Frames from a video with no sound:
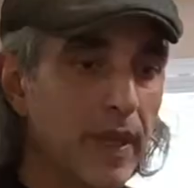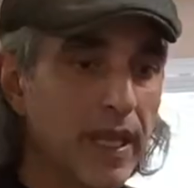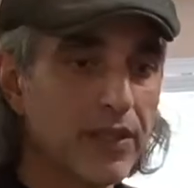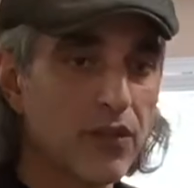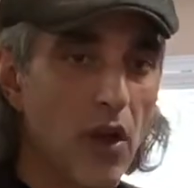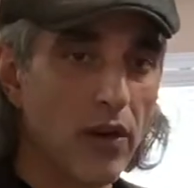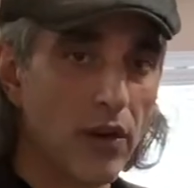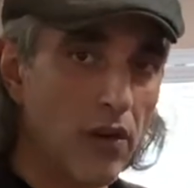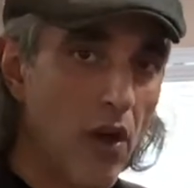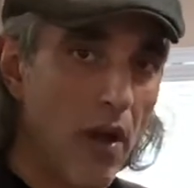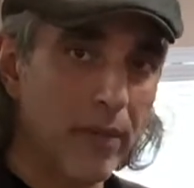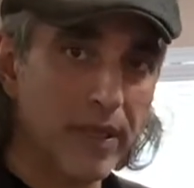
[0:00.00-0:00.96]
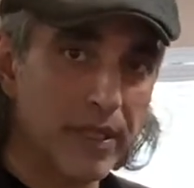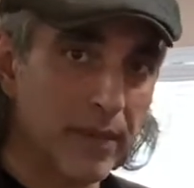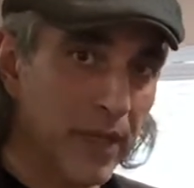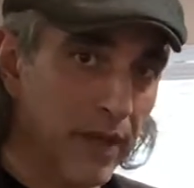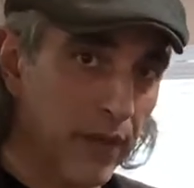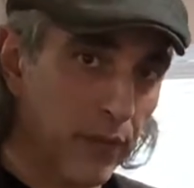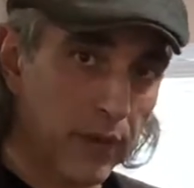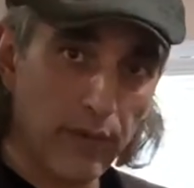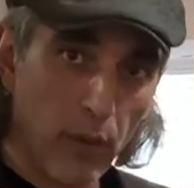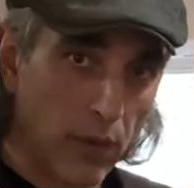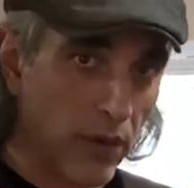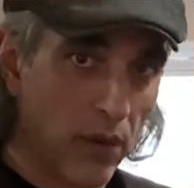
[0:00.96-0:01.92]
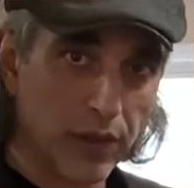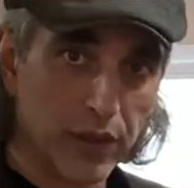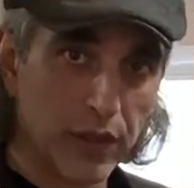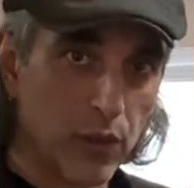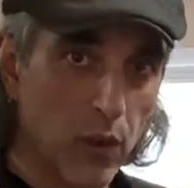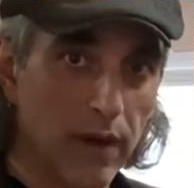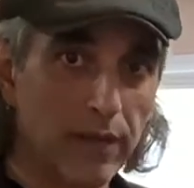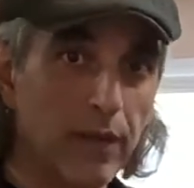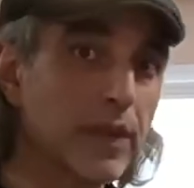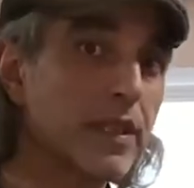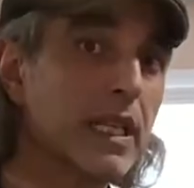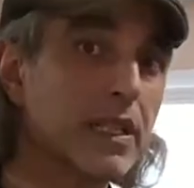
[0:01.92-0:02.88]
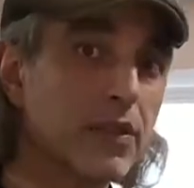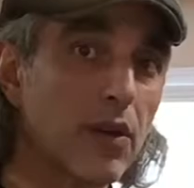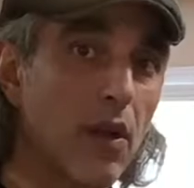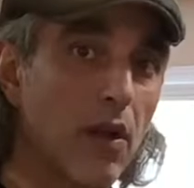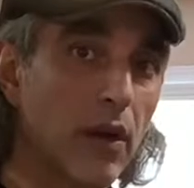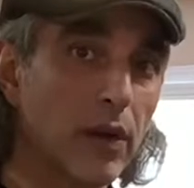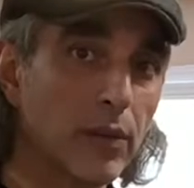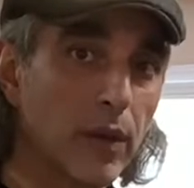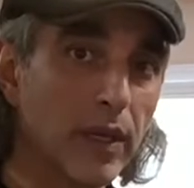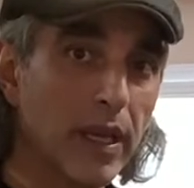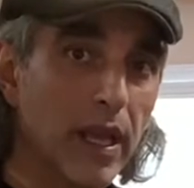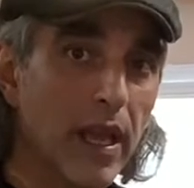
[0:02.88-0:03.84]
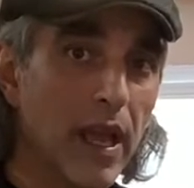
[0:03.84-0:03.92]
It's not uncommon to be $3 to $4 a square foot to install hardwood.